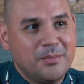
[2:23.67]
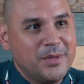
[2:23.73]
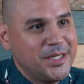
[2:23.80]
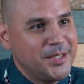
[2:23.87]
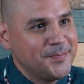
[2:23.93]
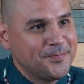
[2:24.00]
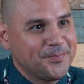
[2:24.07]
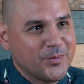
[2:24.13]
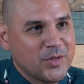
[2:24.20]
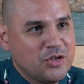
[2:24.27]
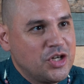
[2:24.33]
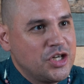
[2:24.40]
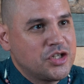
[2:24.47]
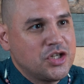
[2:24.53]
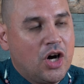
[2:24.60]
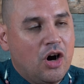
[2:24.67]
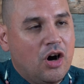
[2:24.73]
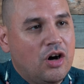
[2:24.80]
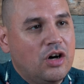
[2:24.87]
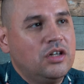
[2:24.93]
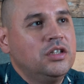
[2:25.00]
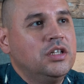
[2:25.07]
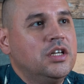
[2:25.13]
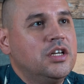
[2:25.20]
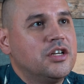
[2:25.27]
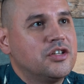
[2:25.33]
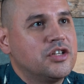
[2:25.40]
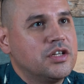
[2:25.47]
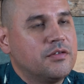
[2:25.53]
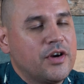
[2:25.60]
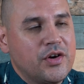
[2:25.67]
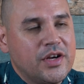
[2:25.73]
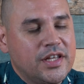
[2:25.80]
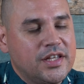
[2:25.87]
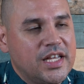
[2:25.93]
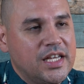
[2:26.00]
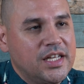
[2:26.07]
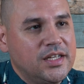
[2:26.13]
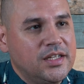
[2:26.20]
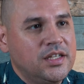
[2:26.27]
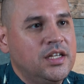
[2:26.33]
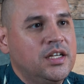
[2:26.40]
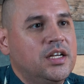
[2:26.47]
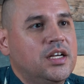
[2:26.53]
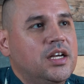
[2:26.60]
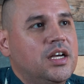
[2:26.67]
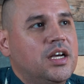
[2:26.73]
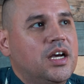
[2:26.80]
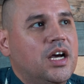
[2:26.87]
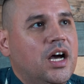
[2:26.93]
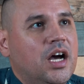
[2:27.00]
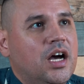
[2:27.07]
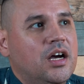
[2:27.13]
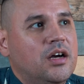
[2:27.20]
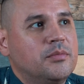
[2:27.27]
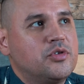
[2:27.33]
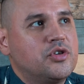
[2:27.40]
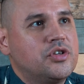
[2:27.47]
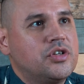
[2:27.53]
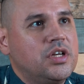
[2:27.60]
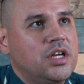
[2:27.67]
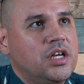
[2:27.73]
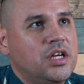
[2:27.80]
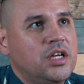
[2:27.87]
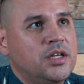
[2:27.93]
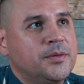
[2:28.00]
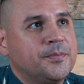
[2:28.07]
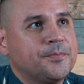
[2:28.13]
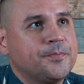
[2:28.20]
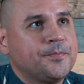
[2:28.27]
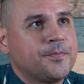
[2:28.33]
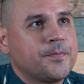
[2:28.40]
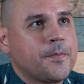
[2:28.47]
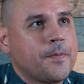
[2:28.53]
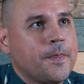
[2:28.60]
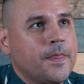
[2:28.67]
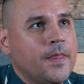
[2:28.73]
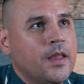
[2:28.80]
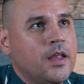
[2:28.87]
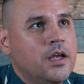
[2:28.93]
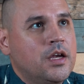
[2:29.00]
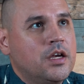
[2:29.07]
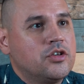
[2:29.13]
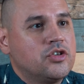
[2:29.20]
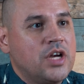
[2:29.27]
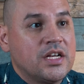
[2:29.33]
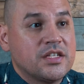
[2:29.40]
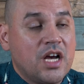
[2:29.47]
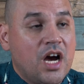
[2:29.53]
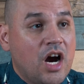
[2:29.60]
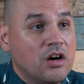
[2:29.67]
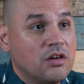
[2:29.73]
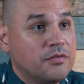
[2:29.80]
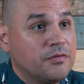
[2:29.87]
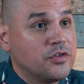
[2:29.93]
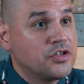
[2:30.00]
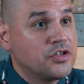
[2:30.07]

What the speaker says: me. She's tall, she's very thin. She has a heart for